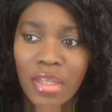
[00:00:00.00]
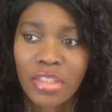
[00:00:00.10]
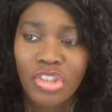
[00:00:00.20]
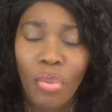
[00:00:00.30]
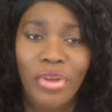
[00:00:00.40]

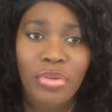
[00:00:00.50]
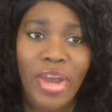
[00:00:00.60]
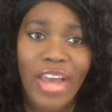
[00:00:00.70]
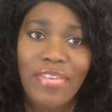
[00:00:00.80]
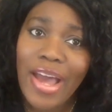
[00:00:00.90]
So when you
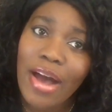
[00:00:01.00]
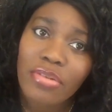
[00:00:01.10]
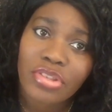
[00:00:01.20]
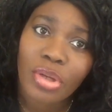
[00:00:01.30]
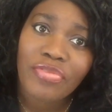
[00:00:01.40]
have a
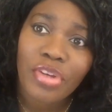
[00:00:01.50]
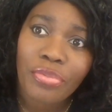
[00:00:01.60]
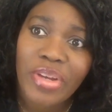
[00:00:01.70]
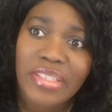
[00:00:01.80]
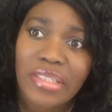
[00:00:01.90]
house, so if you're
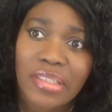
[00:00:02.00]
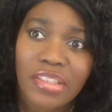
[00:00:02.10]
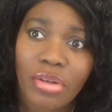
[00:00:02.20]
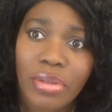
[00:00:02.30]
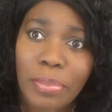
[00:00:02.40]
renting, this
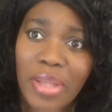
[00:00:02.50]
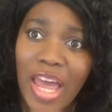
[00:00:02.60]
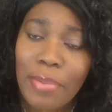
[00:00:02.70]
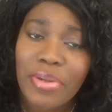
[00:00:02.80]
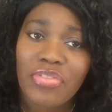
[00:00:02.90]
don't
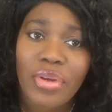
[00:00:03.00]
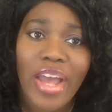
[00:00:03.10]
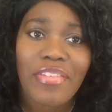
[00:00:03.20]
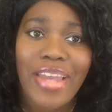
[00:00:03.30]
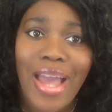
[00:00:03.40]
apply, but if you
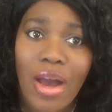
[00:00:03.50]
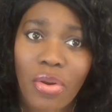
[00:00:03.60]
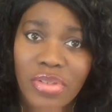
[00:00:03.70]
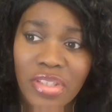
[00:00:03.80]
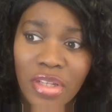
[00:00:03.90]
have a
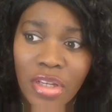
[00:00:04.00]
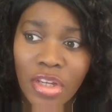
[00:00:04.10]
house,